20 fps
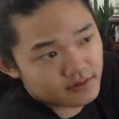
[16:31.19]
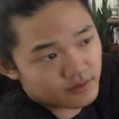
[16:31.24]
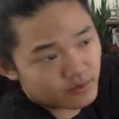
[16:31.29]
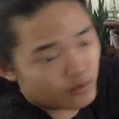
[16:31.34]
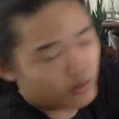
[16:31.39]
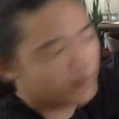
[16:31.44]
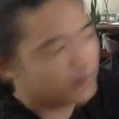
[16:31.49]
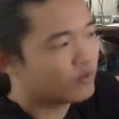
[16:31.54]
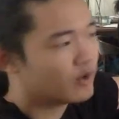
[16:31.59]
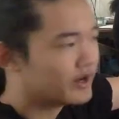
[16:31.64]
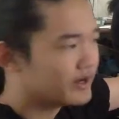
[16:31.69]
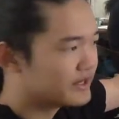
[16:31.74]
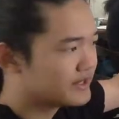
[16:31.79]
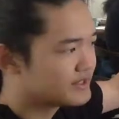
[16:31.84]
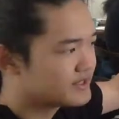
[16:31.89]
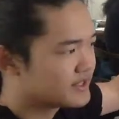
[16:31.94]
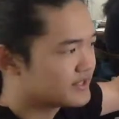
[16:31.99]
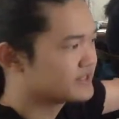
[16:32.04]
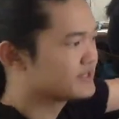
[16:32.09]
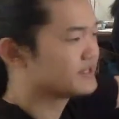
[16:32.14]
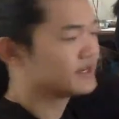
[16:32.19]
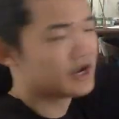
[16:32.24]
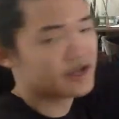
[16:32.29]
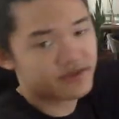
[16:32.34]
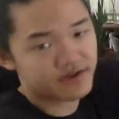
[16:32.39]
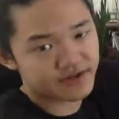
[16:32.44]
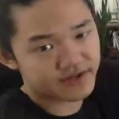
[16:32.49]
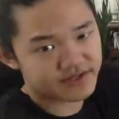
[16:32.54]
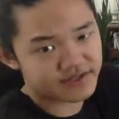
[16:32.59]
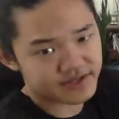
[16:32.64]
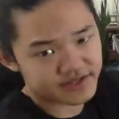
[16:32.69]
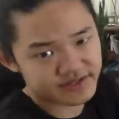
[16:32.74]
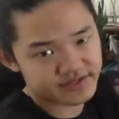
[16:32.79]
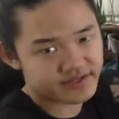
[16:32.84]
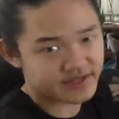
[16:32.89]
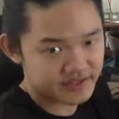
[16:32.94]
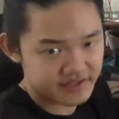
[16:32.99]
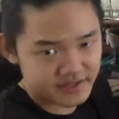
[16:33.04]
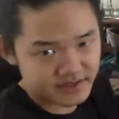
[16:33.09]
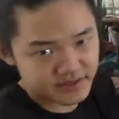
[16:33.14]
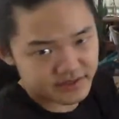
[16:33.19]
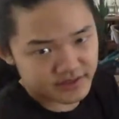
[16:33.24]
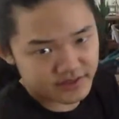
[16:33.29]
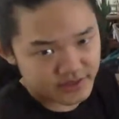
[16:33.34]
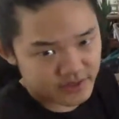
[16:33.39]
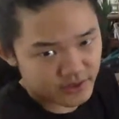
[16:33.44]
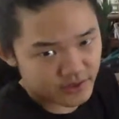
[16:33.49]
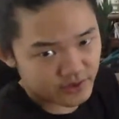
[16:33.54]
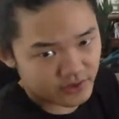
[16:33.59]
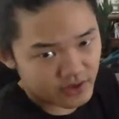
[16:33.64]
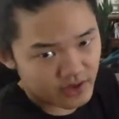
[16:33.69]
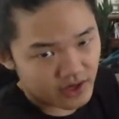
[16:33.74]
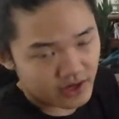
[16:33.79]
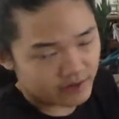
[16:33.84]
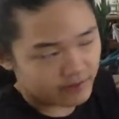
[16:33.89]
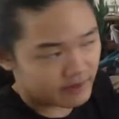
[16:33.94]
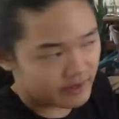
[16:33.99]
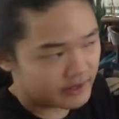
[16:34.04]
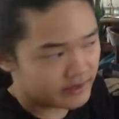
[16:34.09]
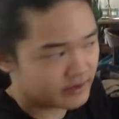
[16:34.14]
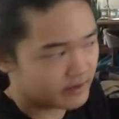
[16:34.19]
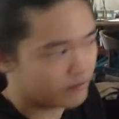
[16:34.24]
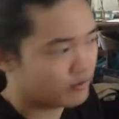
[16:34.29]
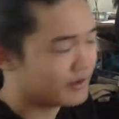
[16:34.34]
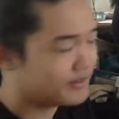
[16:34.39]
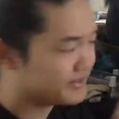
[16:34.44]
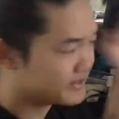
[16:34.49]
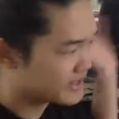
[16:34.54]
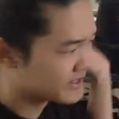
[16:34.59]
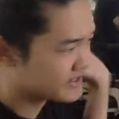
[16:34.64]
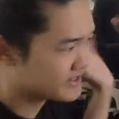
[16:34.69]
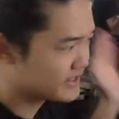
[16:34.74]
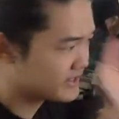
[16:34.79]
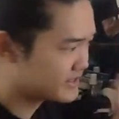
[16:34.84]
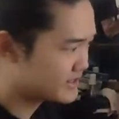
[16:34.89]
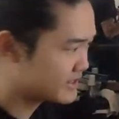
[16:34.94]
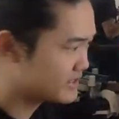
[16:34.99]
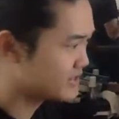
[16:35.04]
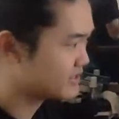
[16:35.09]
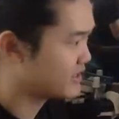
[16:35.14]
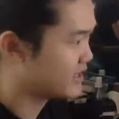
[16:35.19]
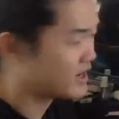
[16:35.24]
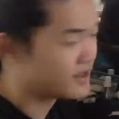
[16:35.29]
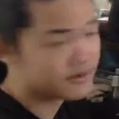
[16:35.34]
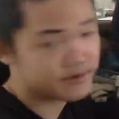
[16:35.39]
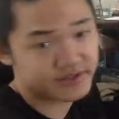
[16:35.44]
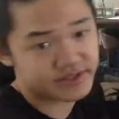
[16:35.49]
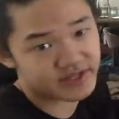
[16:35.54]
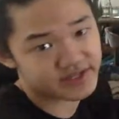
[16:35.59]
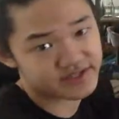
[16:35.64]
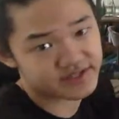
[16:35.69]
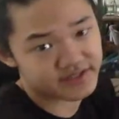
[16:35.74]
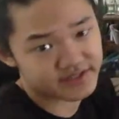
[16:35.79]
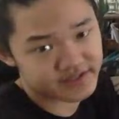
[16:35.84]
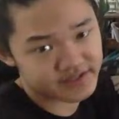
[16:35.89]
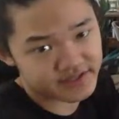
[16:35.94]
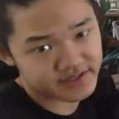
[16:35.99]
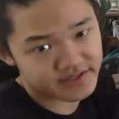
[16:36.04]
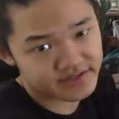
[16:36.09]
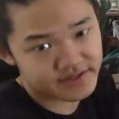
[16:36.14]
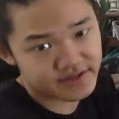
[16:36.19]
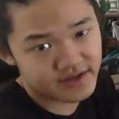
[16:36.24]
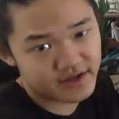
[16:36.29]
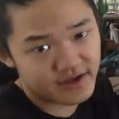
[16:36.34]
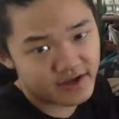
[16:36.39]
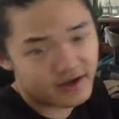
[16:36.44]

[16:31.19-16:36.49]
When one exists, the other exists. That's third law, right? And one doesn't exist, the other doesn't exist.